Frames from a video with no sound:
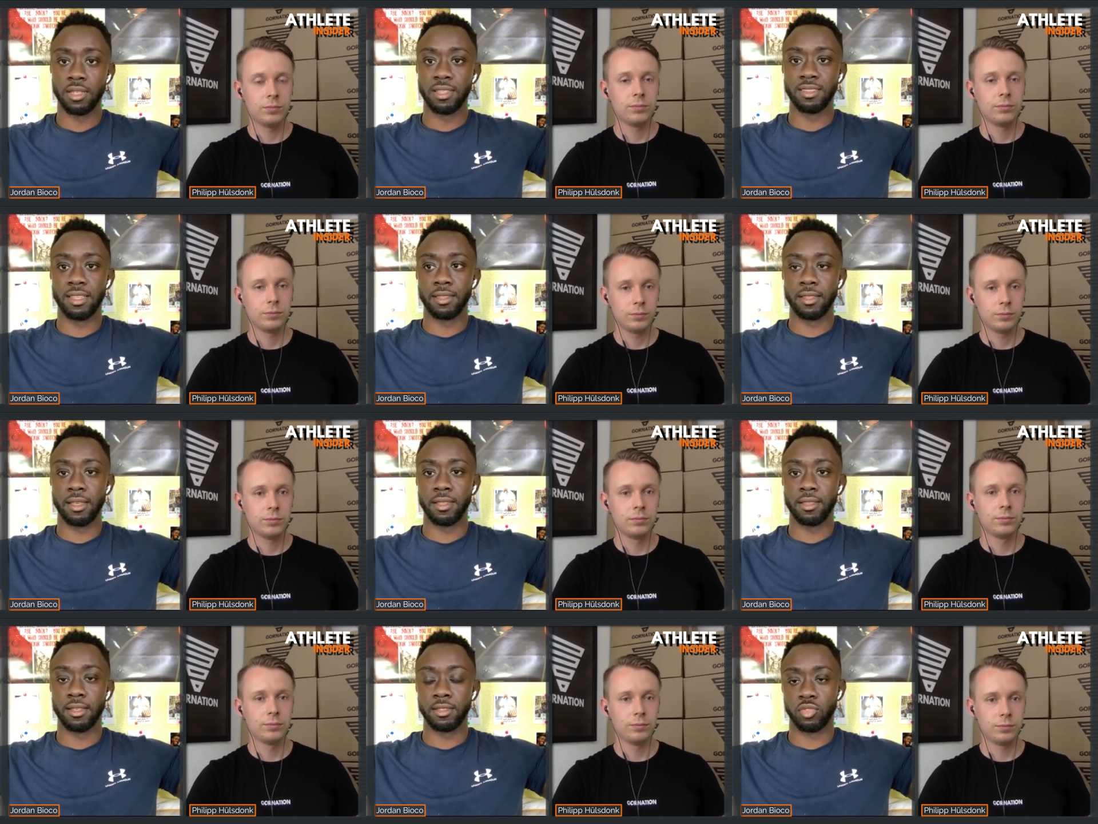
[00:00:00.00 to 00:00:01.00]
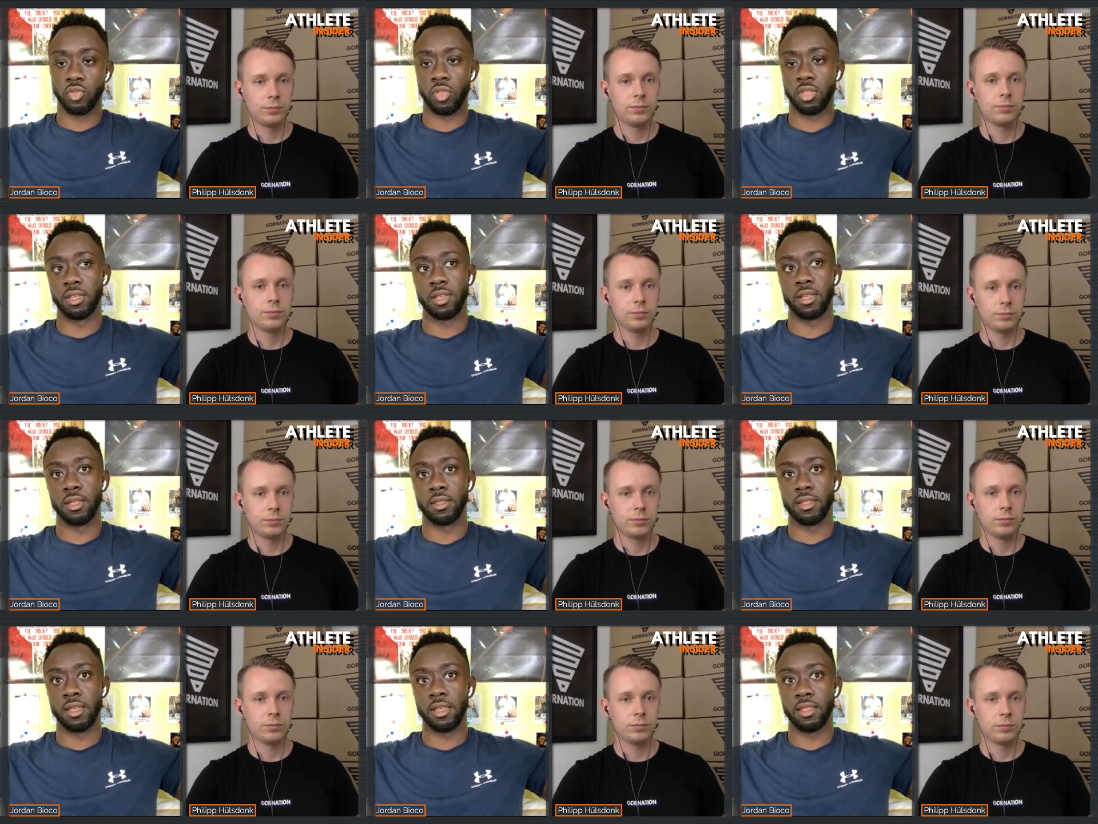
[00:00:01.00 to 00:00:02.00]
Speaker 1: the the the the
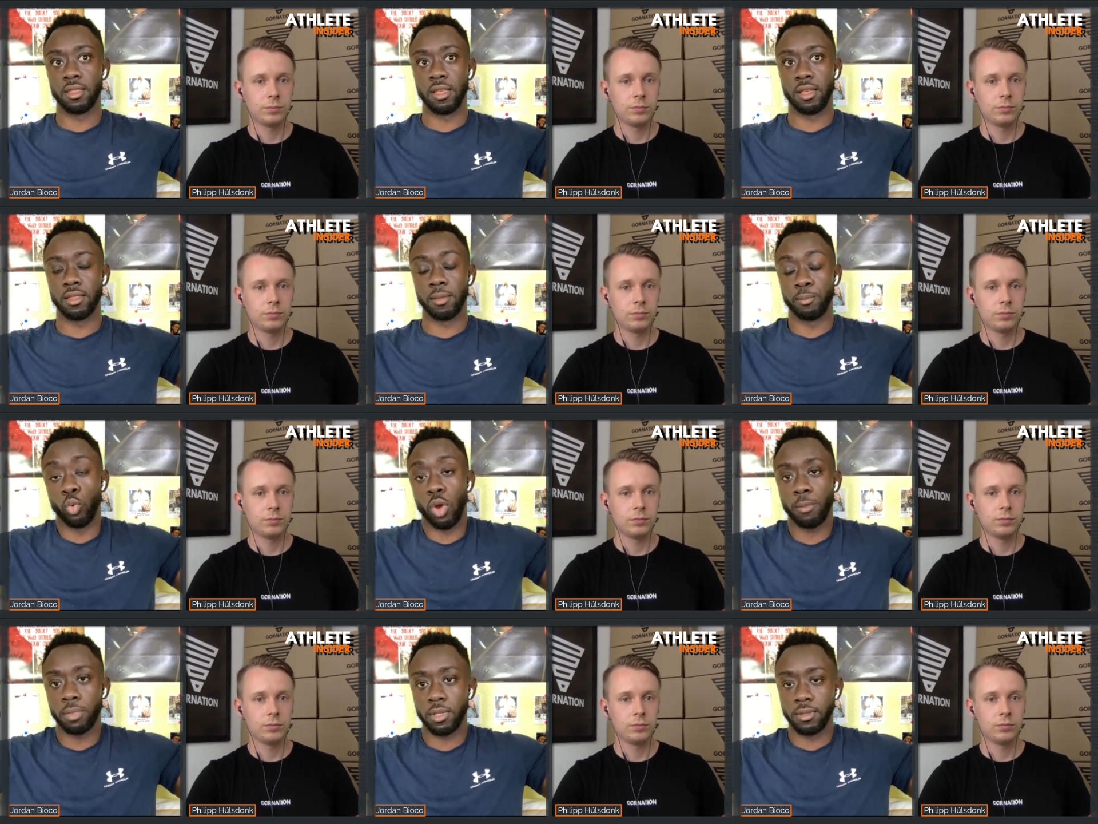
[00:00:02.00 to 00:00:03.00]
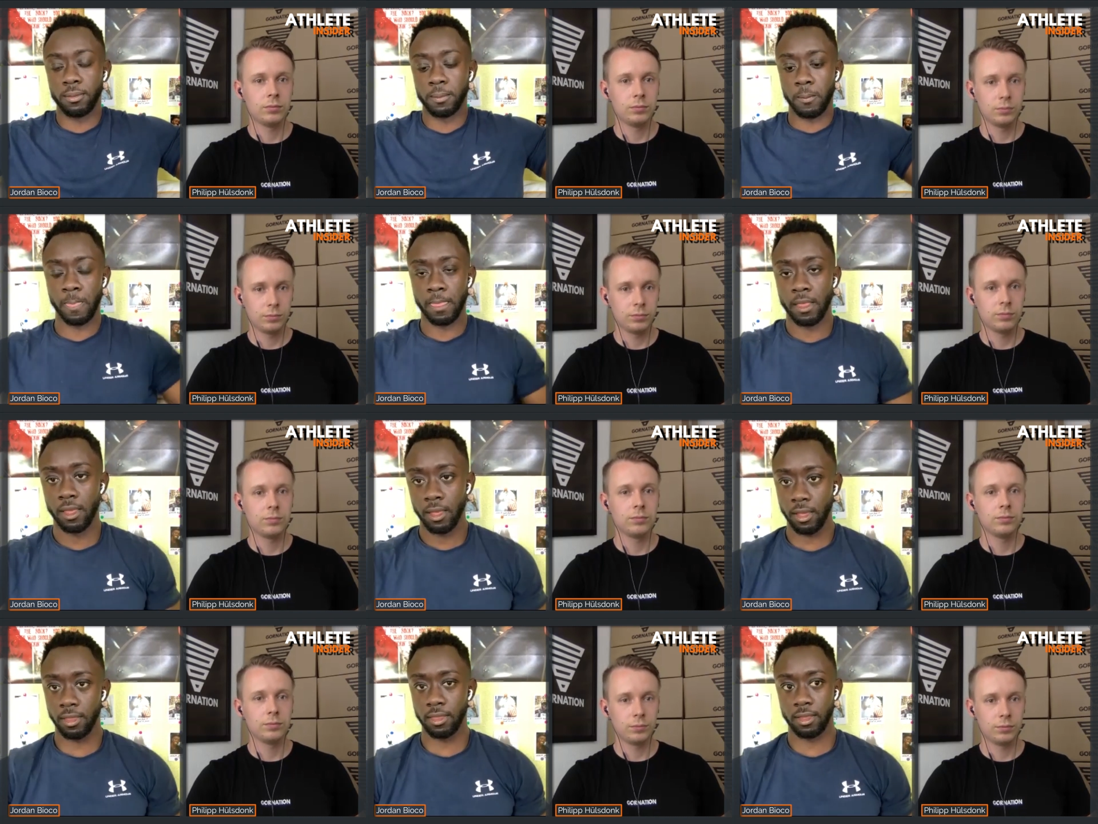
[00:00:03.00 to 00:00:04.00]
the, the, the pull up in
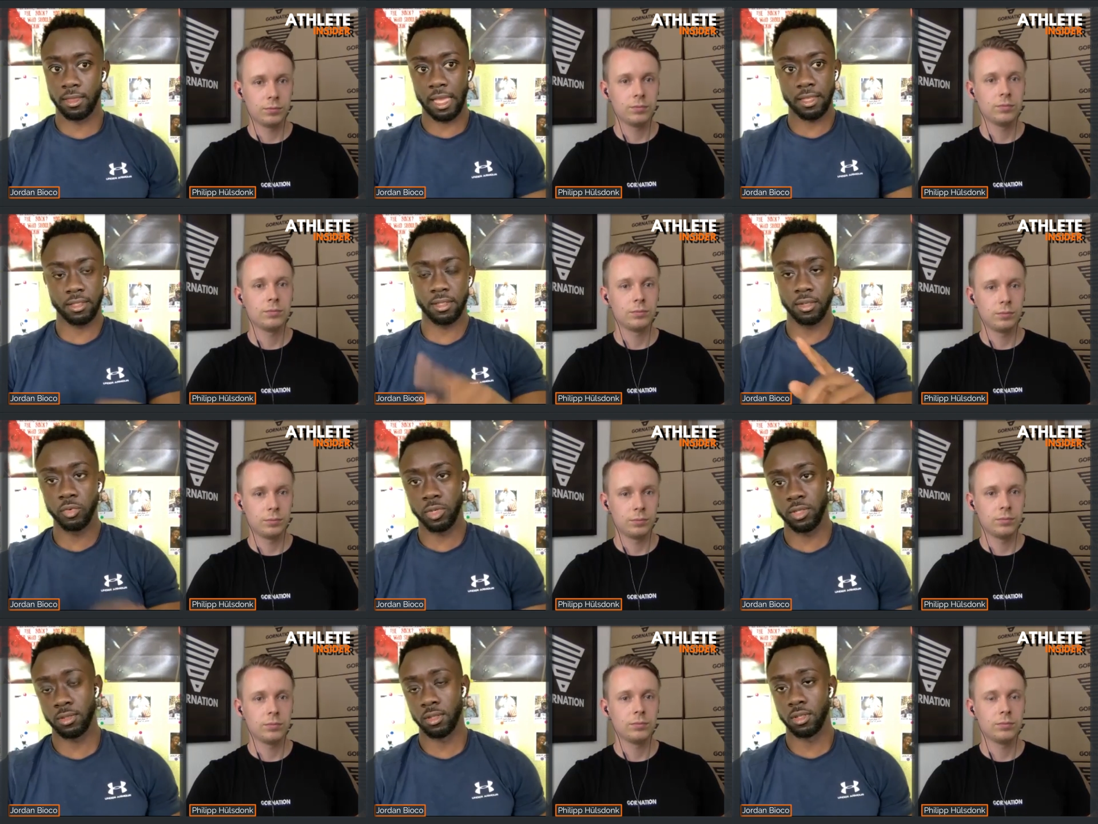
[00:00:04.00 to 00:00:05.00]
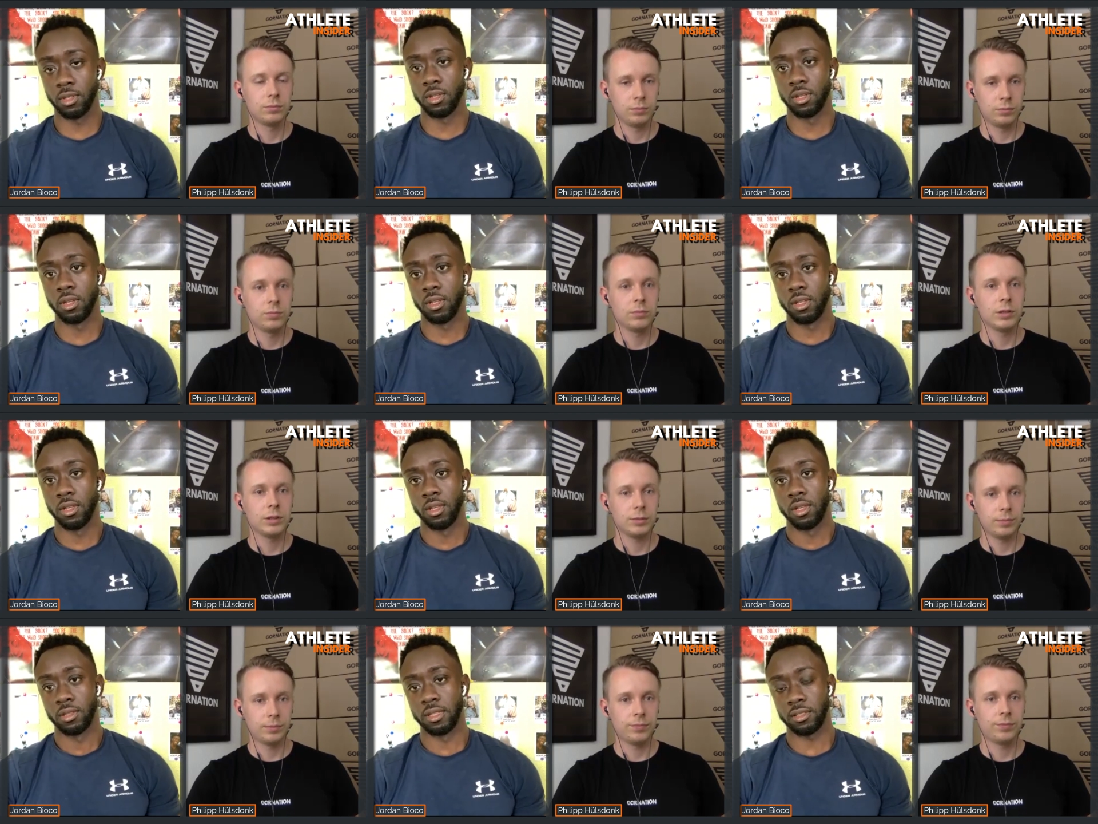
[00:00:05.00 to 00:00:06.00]
in 90 degrees
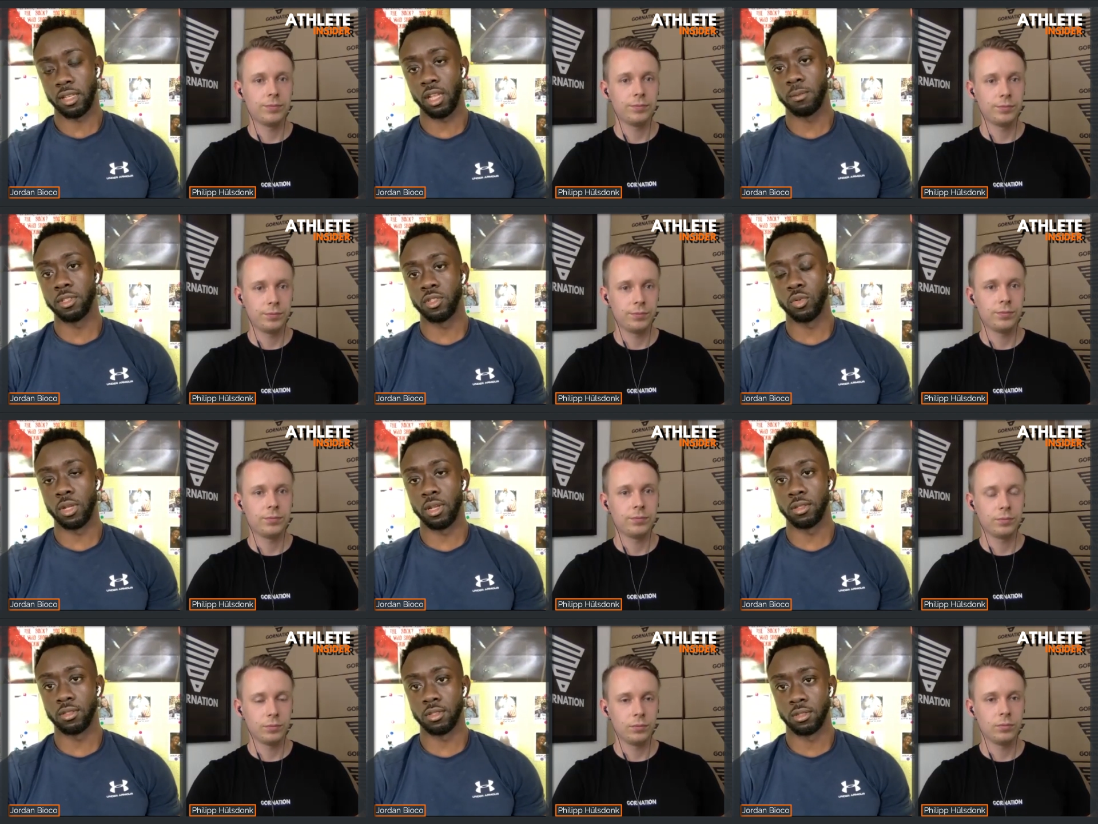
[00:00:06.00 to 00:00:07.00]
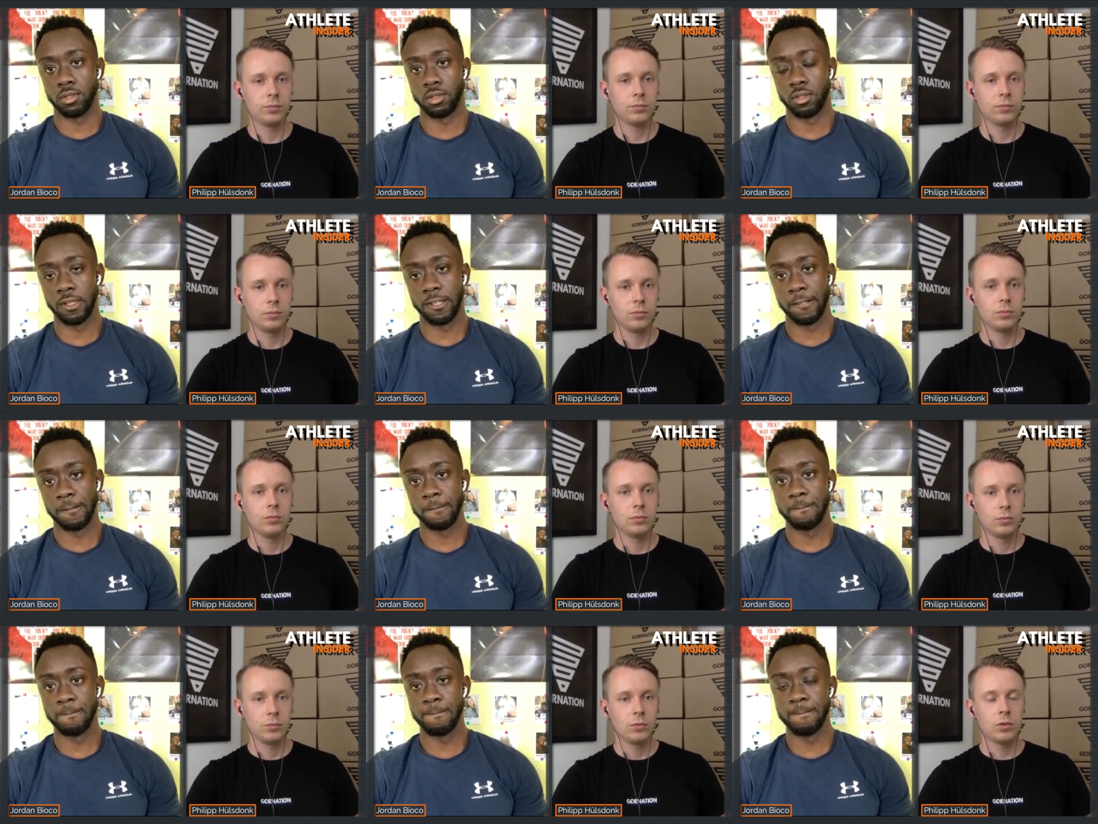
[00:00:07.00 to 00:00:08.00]
that helped me too a lot
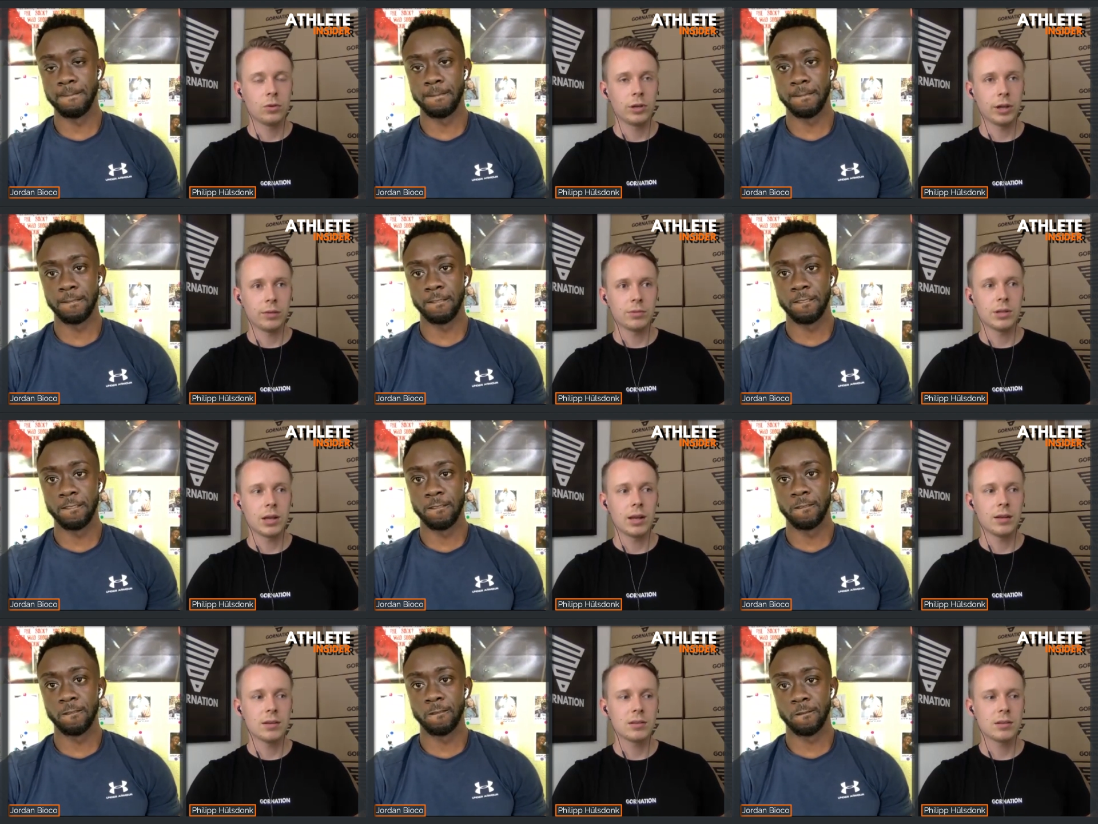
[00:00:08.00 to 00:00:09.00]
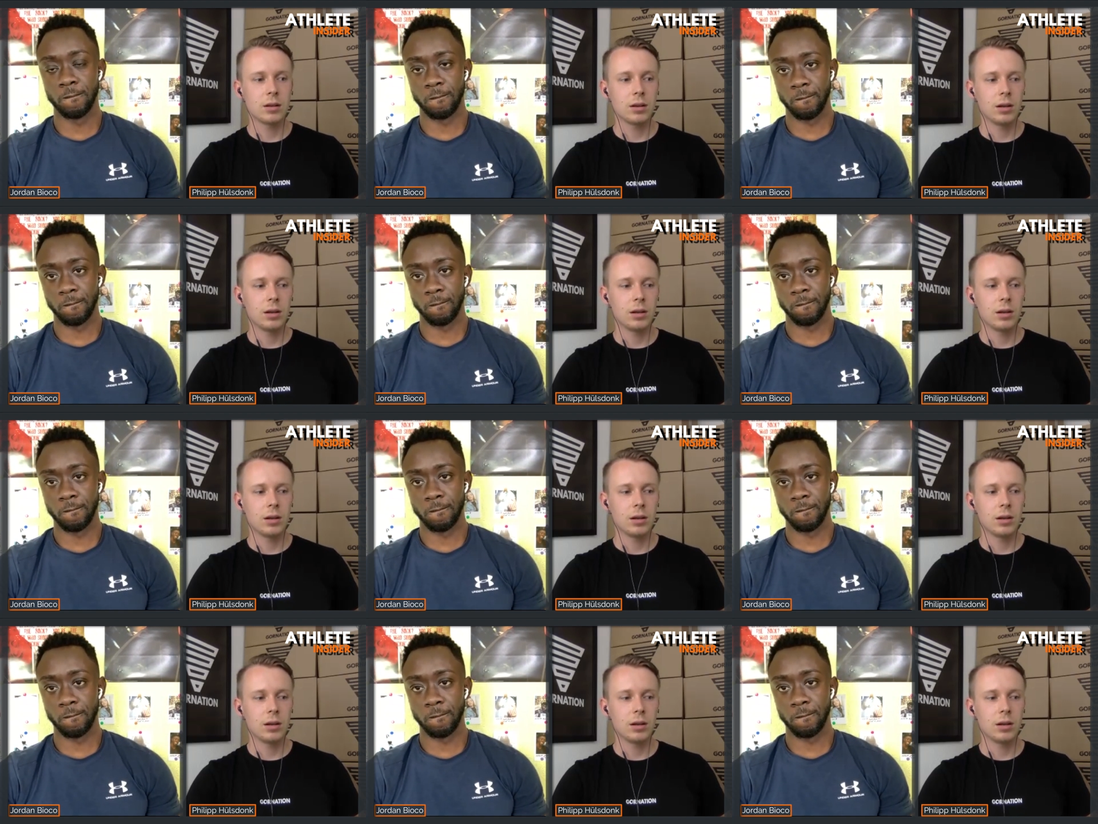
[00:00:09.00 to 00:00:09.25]
Speaker 2: okay and uh,